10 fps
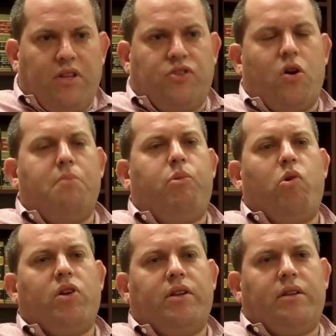It's so
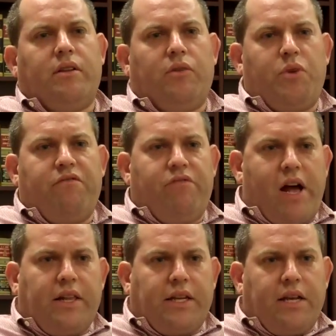important that we
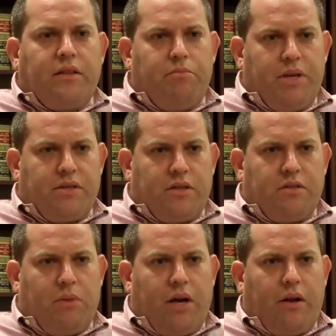validate the
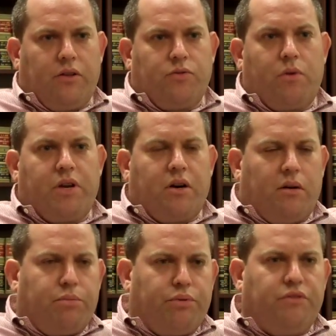business model. It's what we
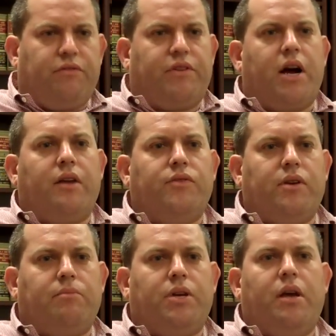call proof of
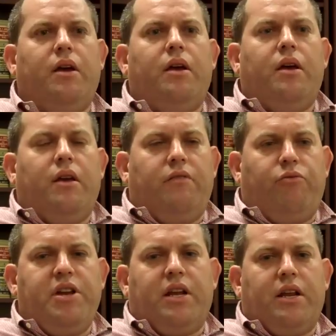concept.
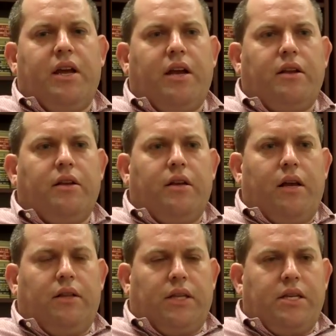If we can get
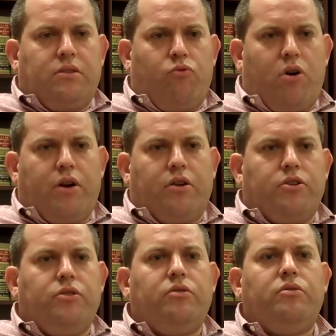at least one
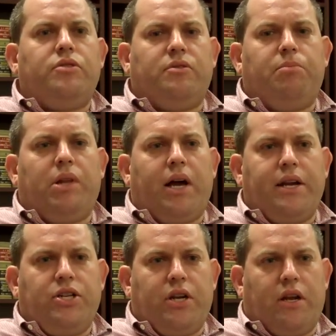or two
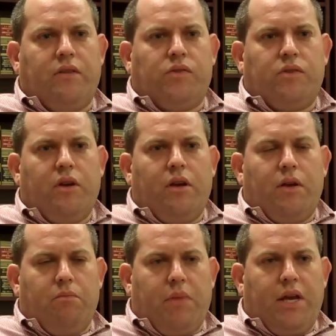supply chains
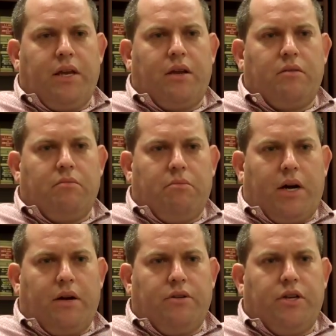making
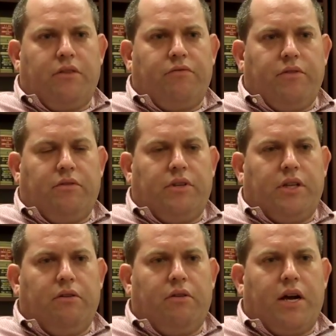biojet fuel
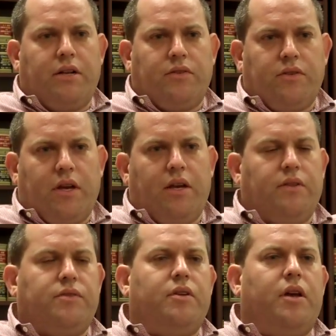in the United
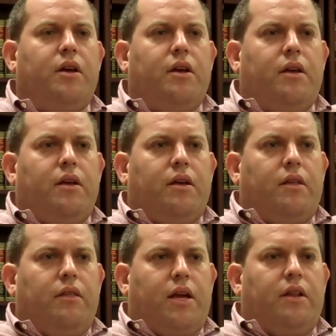States,
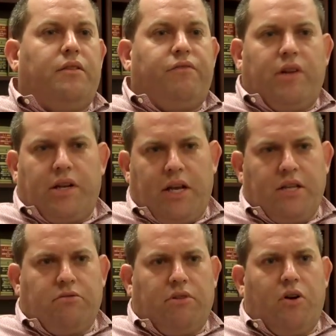then the
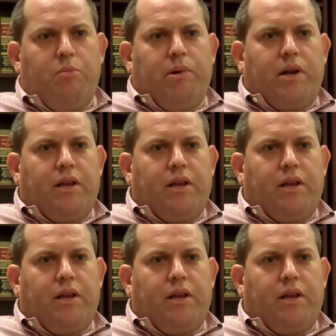floodgates will open.